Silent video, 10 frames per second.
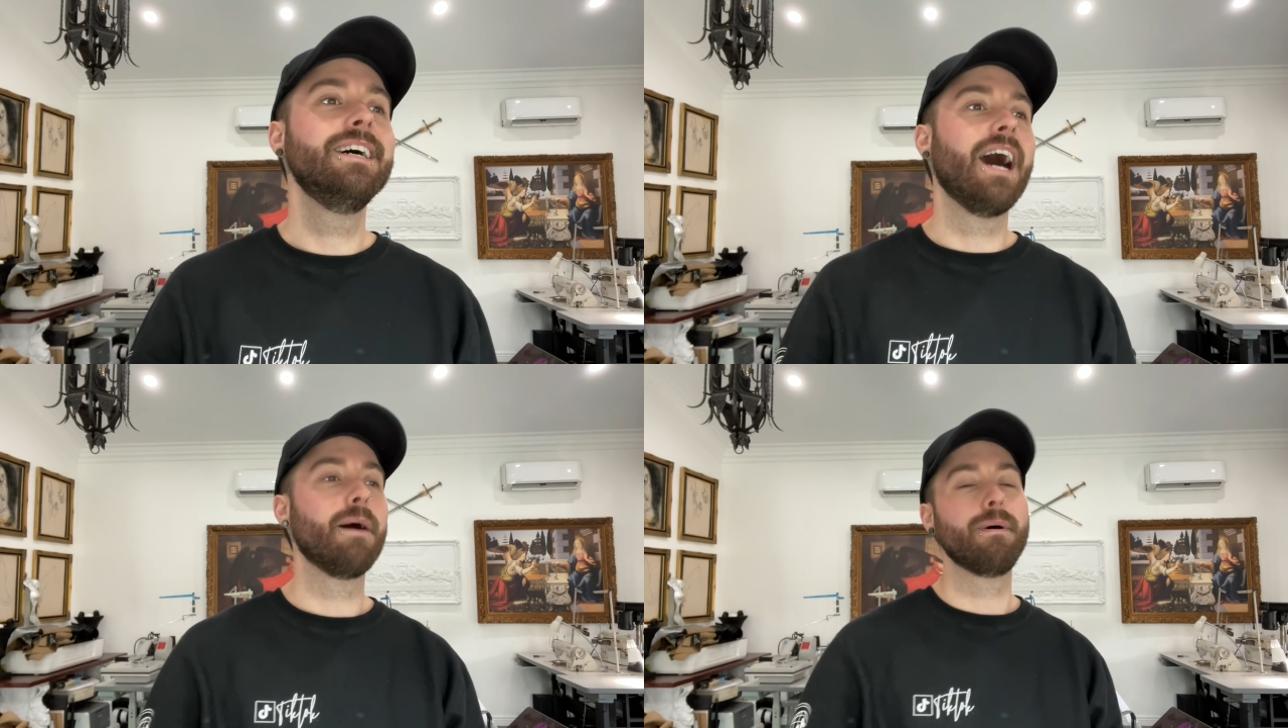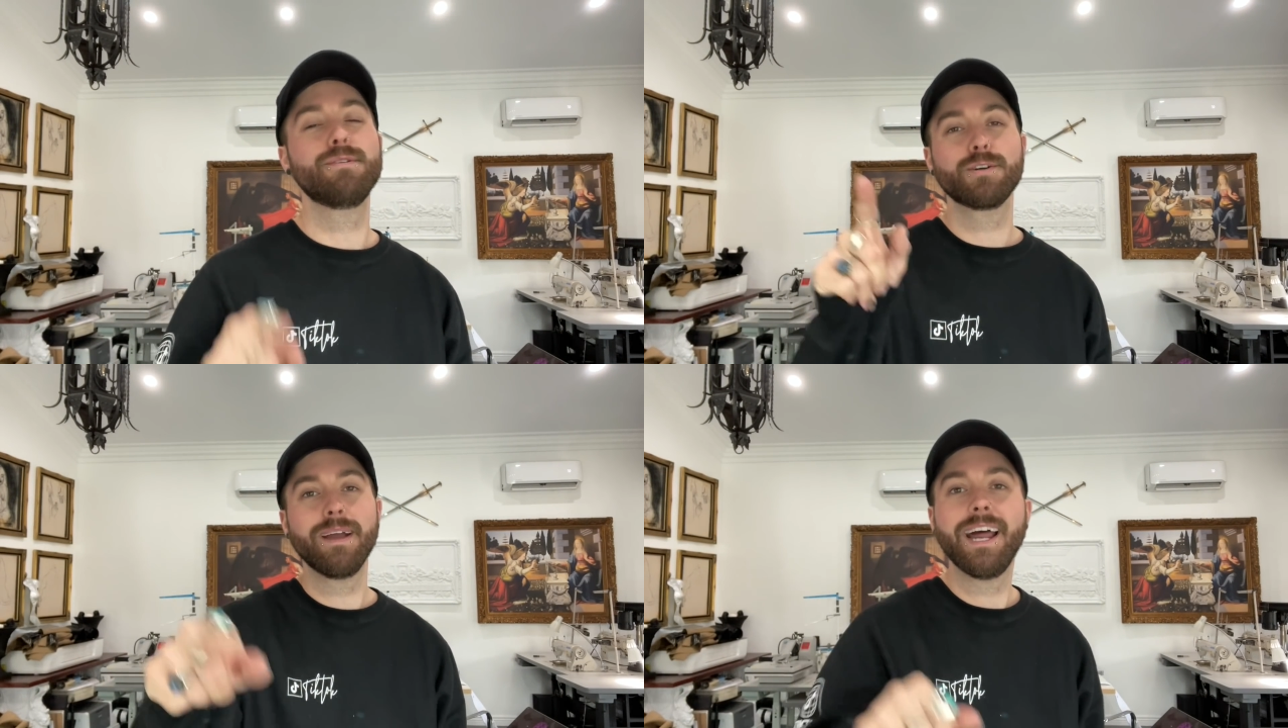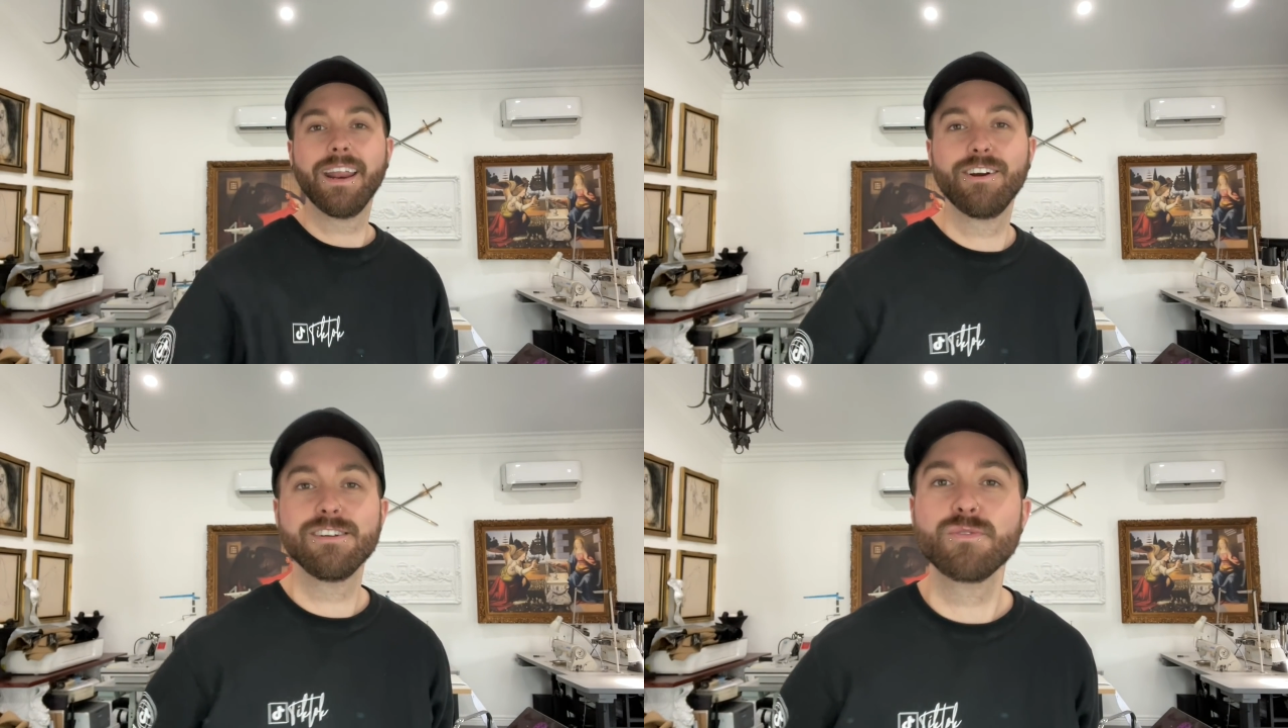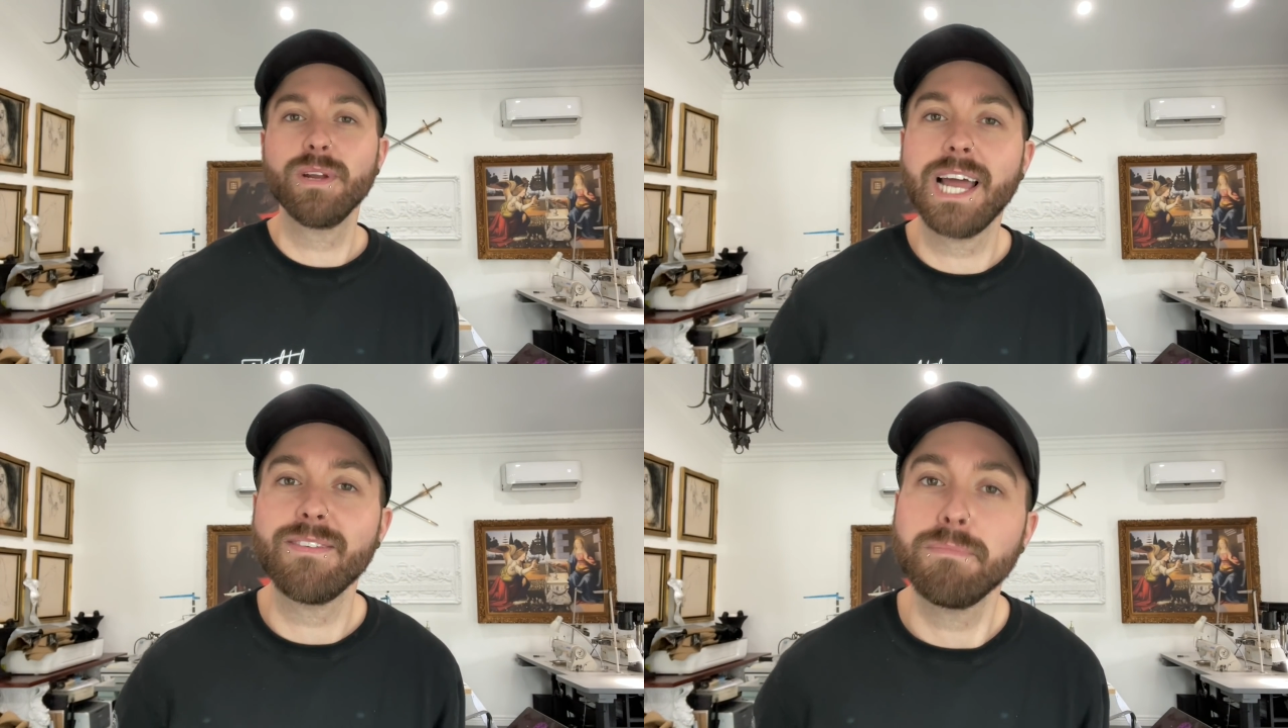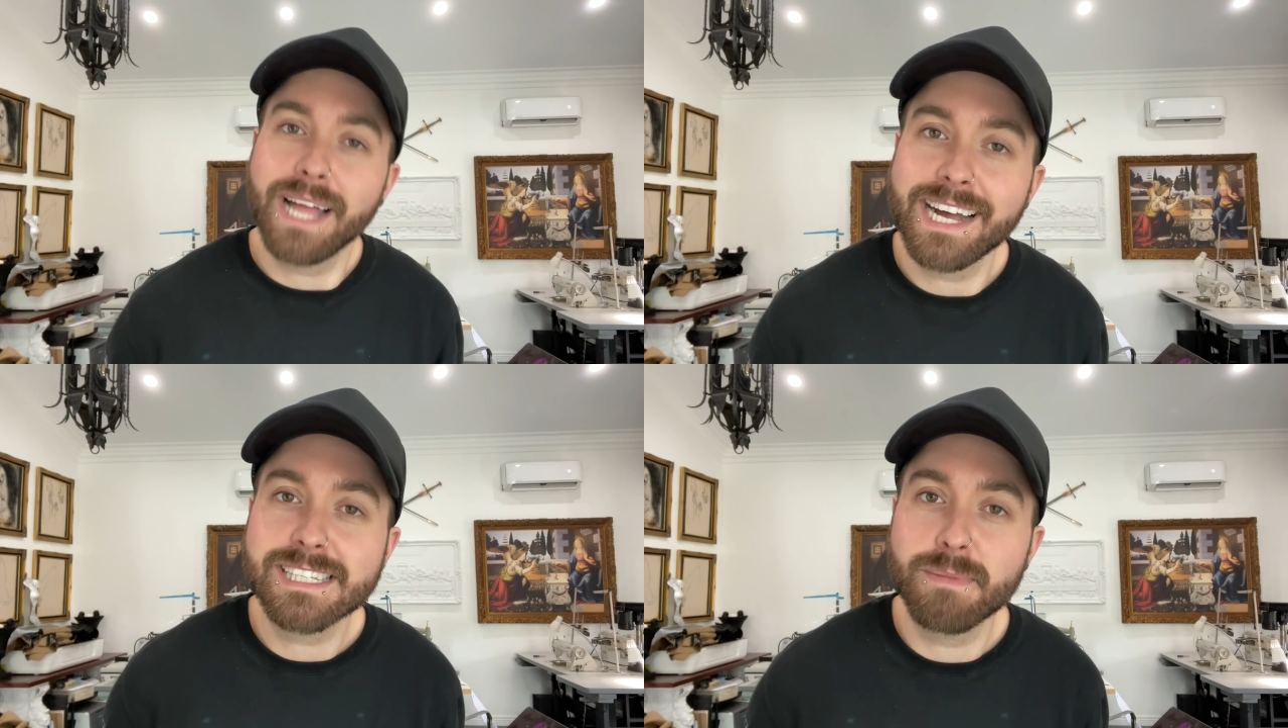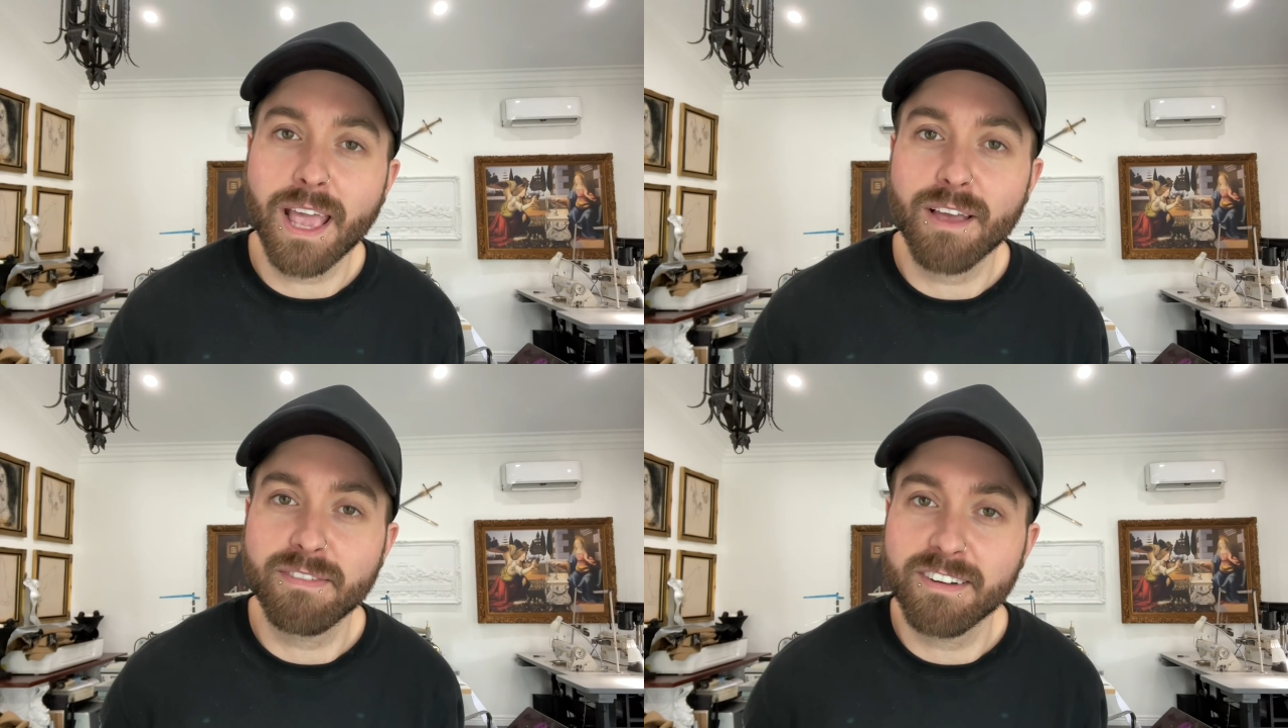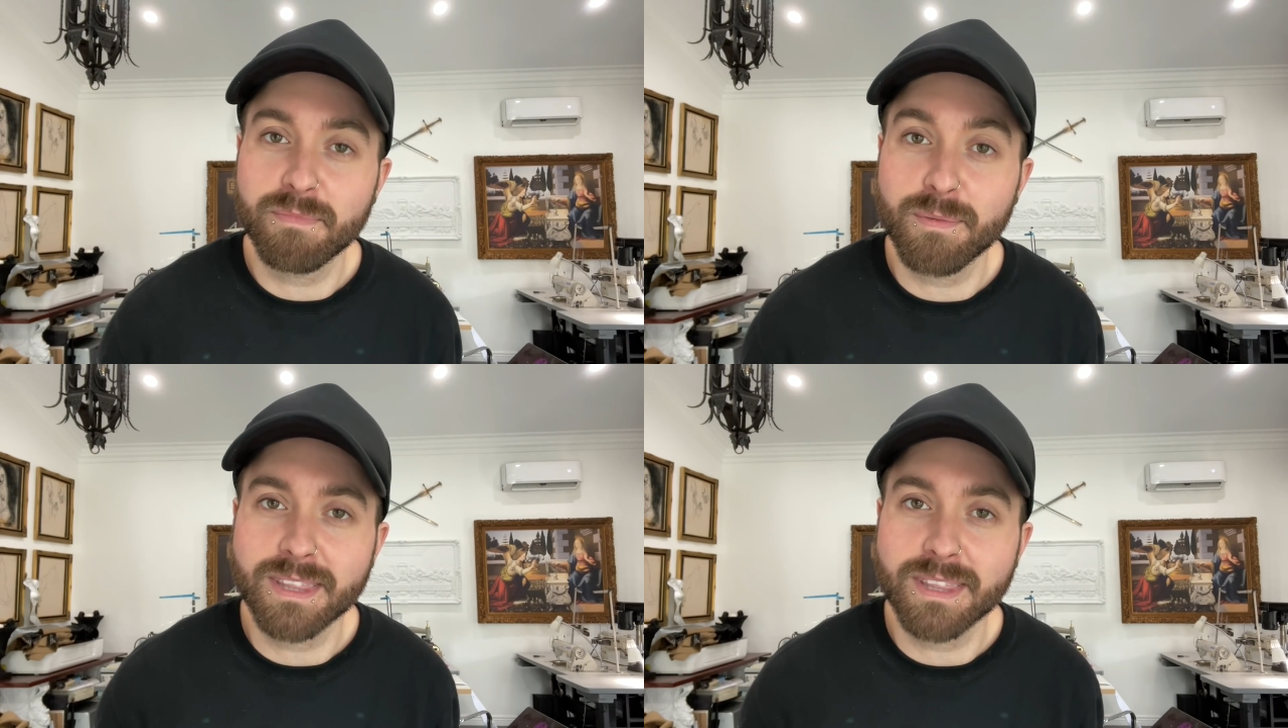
I'm sure my editor is going to have a blast making fun of me with